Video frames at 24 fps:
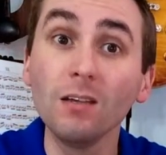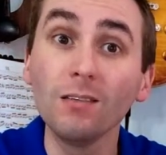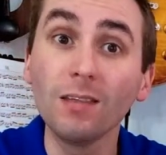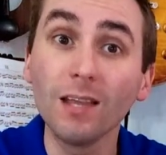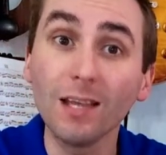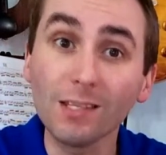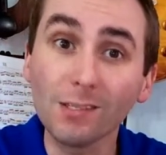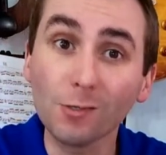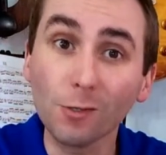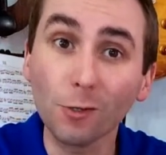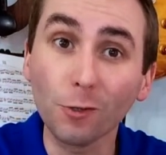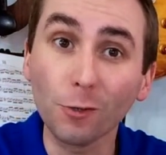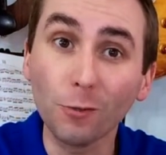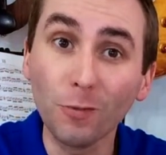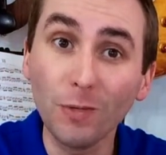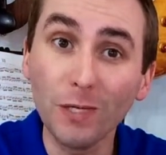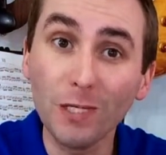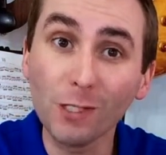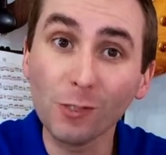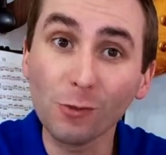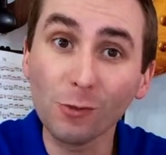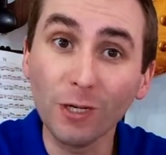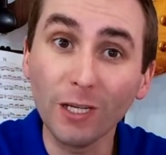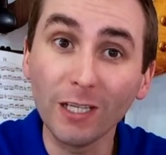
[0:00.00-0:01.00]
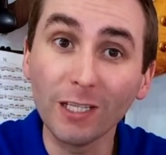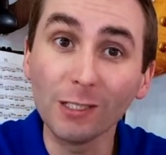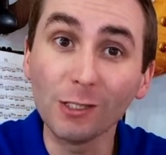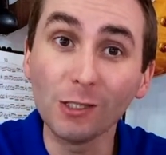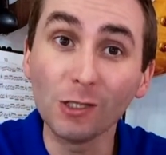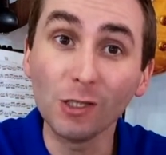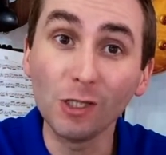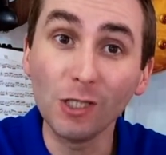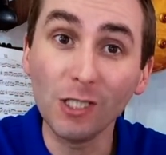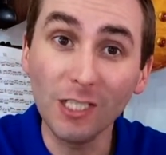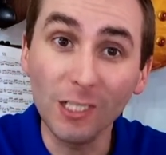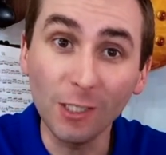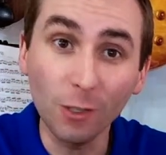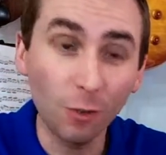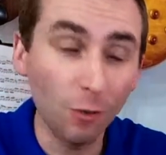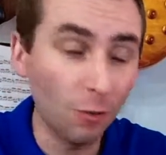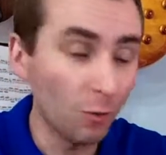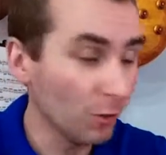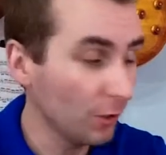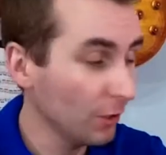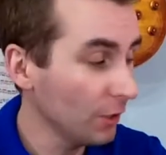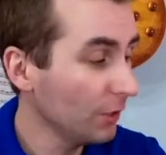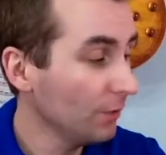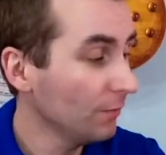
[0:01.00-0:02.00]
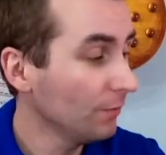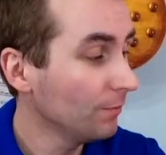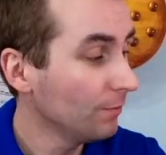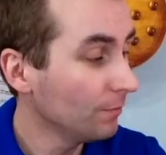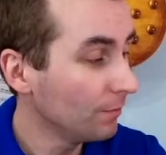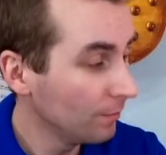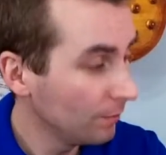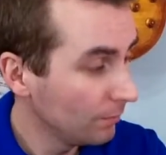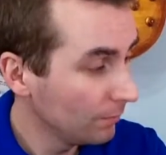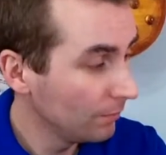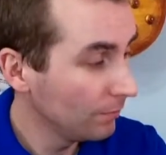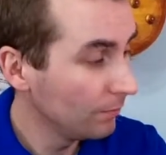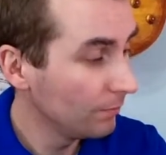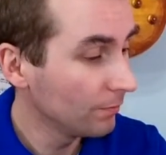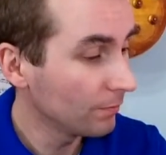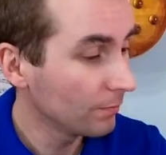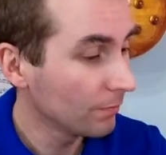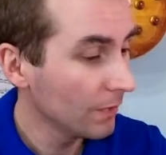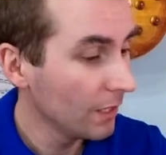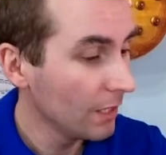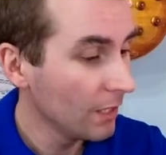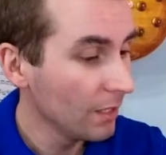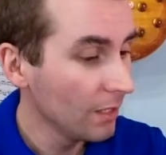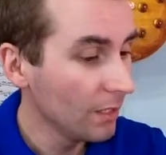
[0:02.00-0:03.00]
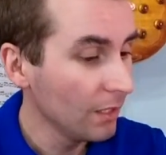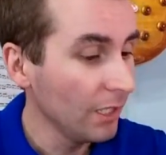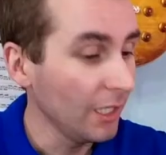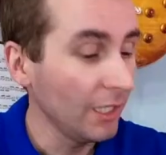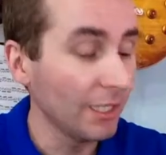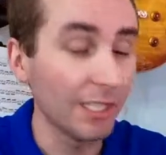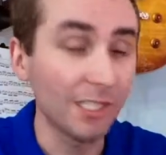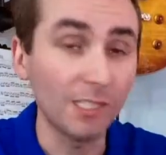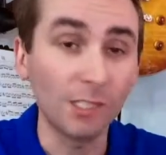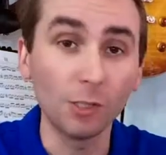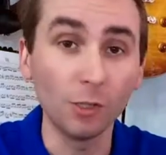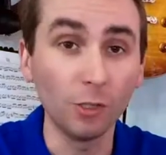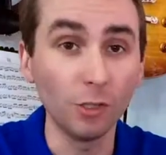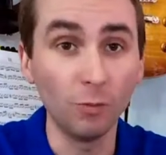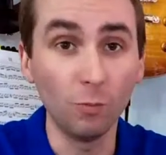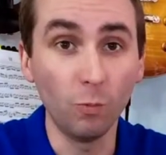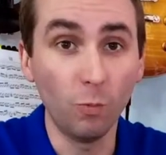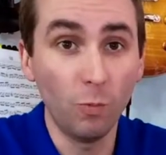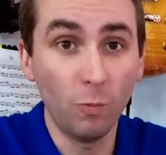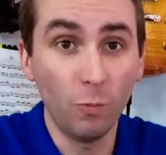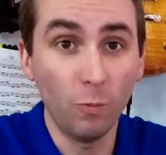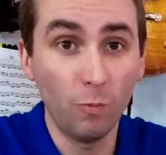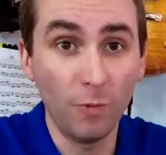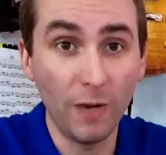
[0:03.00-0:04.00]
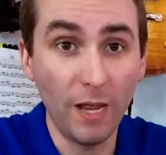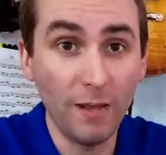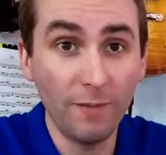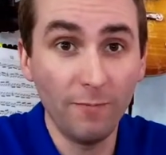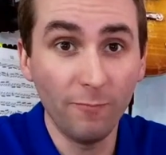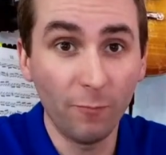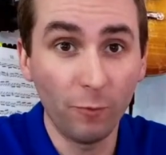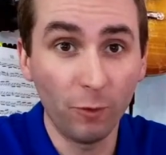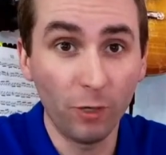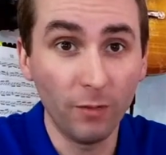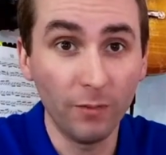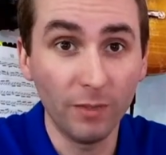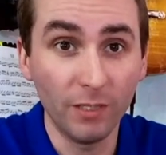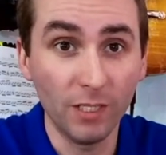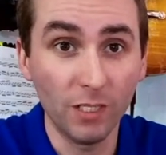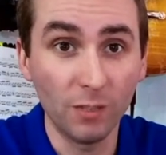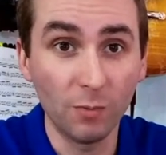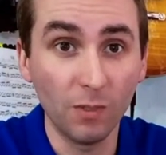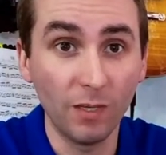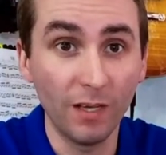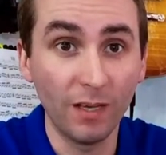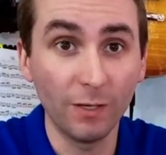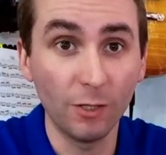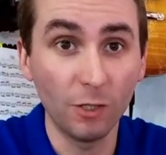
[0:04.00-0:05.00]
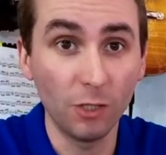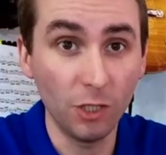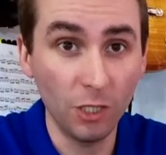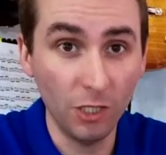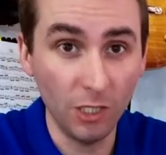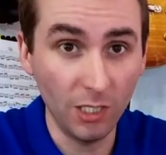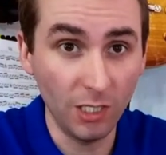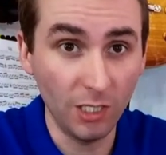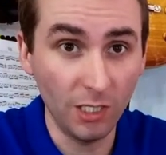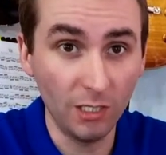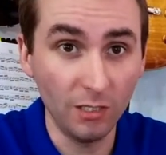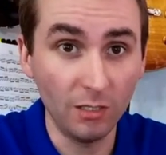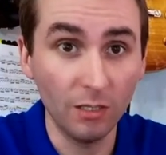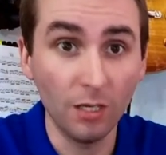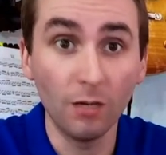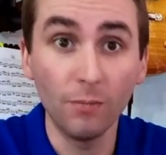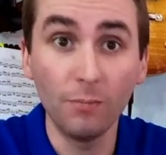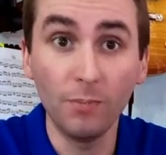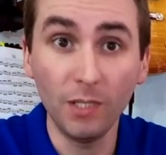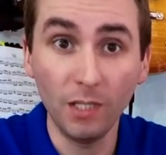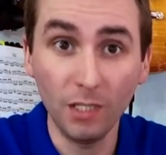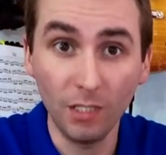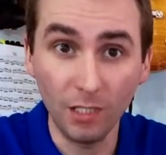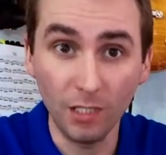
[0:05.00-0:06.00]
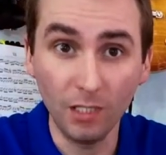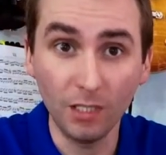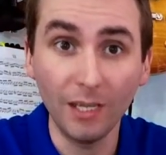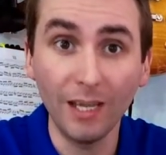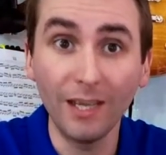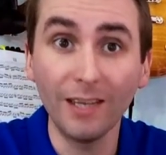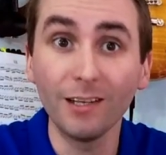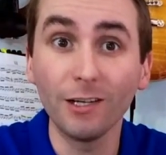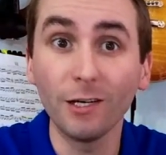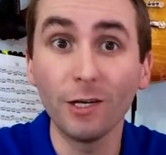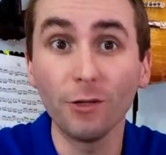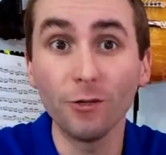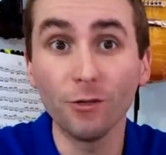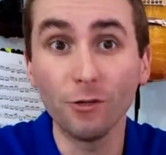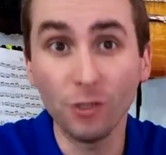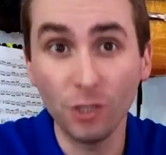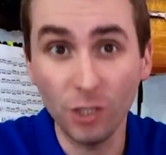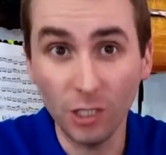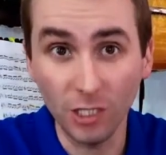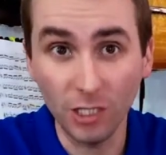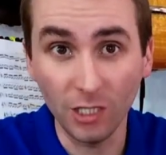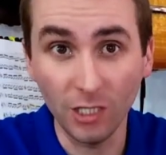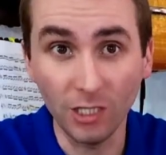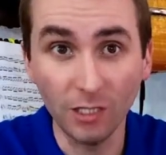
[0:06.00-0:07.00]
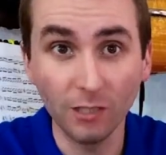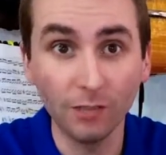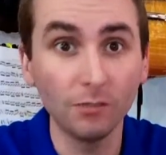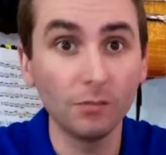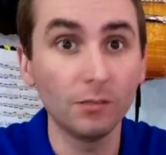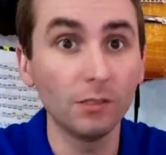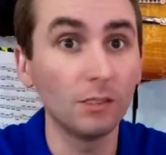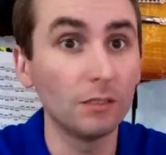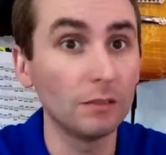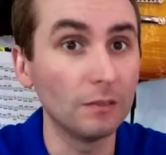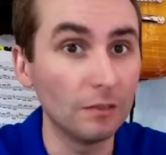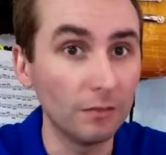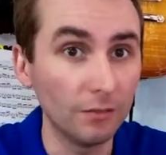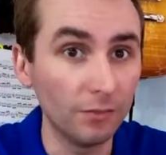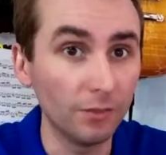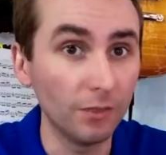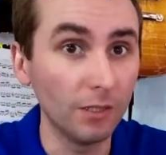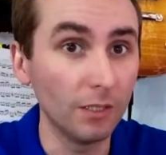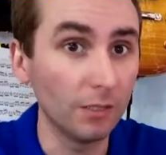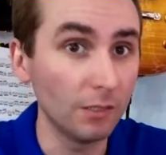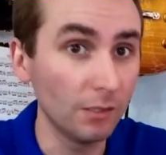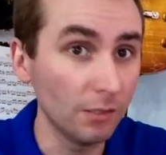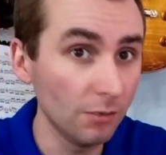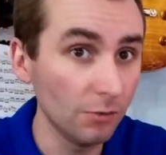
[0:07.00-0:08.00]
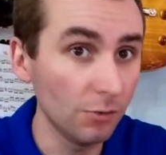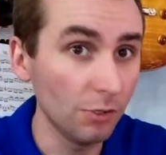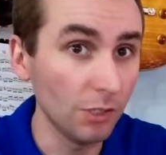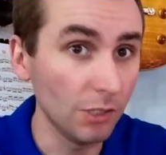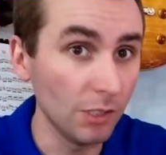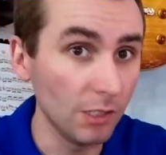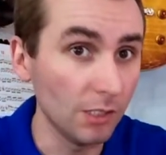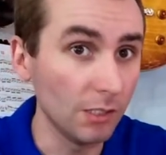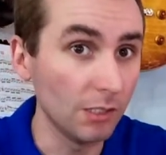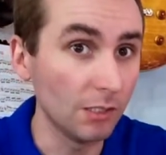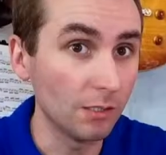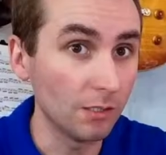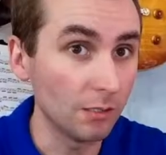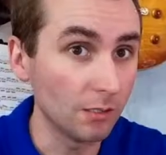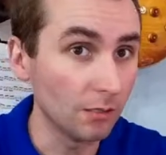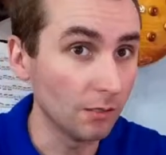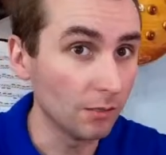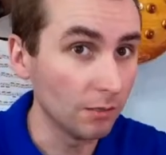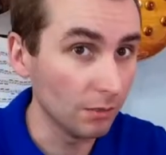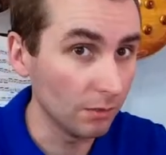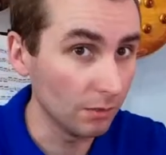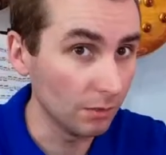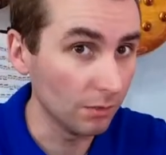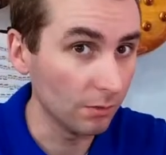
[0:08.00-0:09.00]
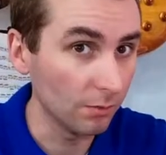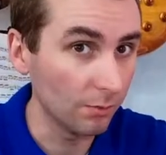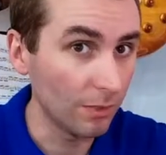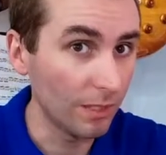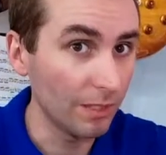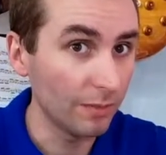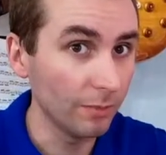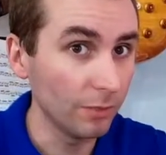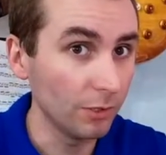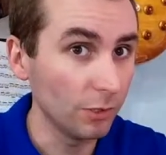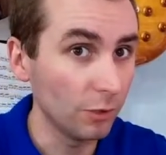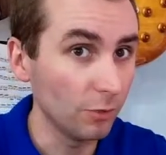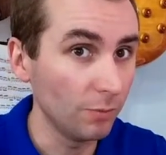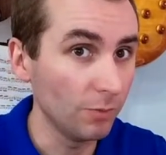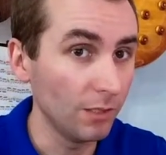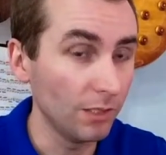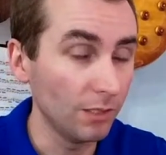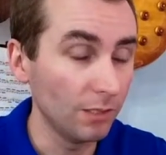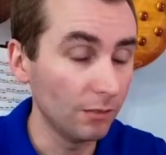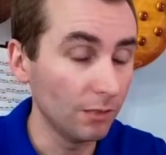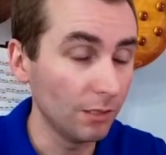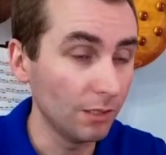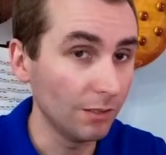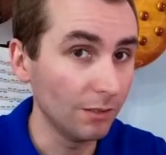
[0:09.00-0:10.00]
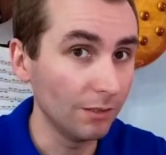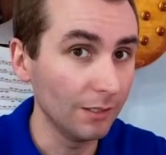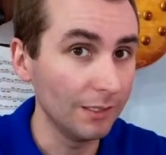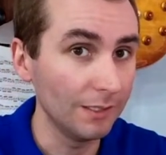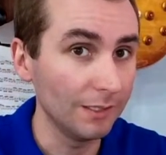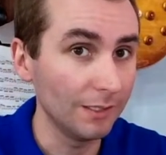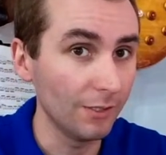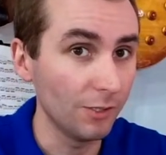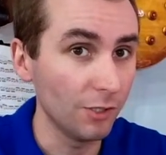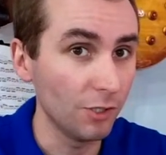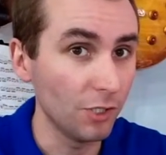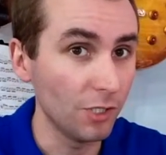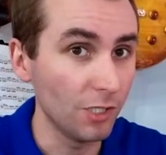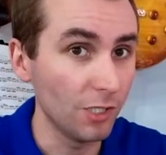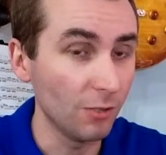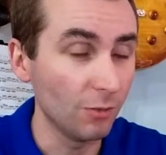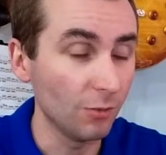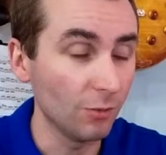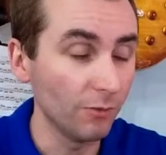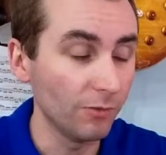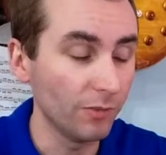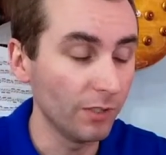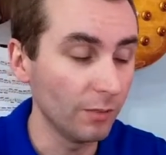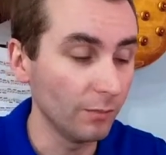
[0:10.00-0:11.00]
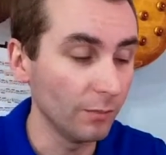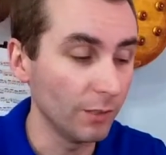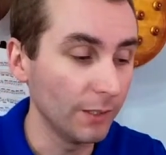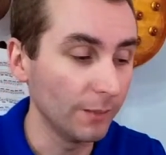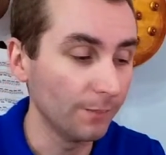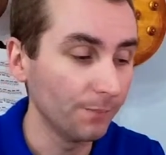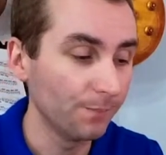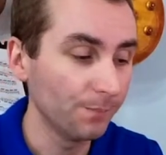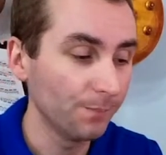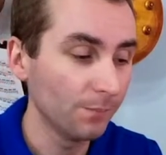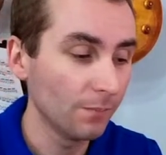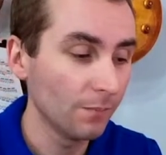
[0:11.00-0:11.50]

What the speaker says: That's our 3-string G chord. And that's a good name for it because we got a G, a B, and another G. So if you got 2 G's, it probably should be at least in the G chord family.